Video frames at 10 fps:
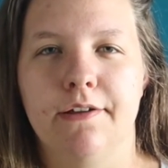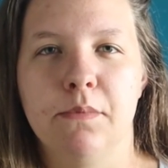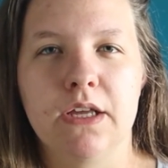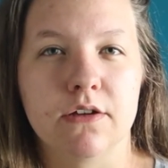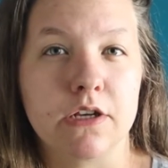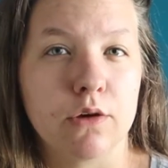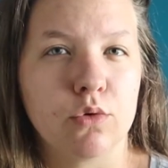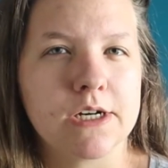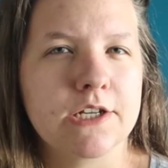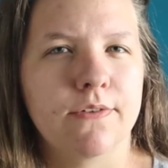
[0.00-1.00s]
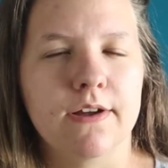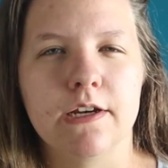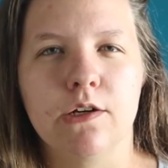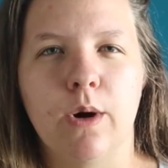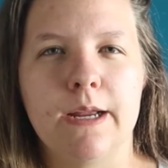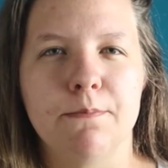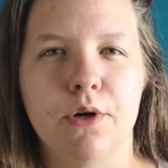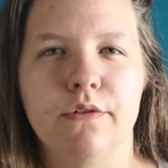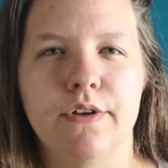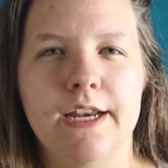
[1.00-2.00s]
because I always find it quite
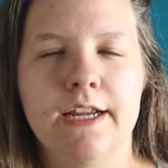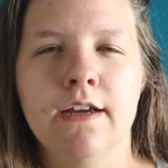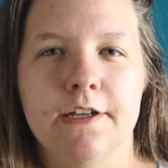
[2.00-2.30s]
motivating.